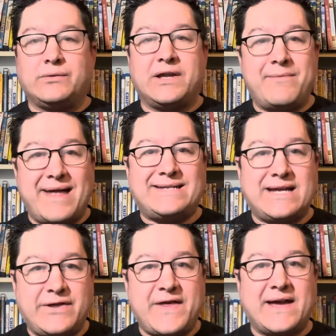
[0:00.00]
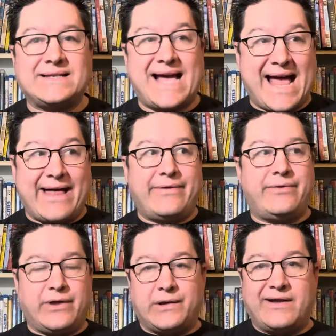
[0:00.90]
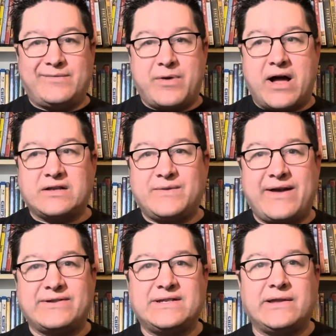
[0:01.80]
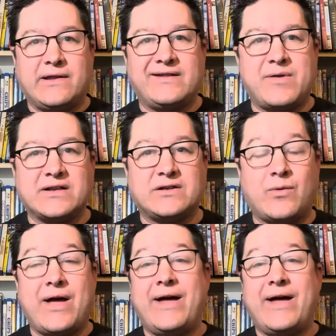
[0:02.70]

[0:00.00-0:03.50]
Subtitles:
lamenting things at the lunchbox. We haven't seen the lunchbox in a while.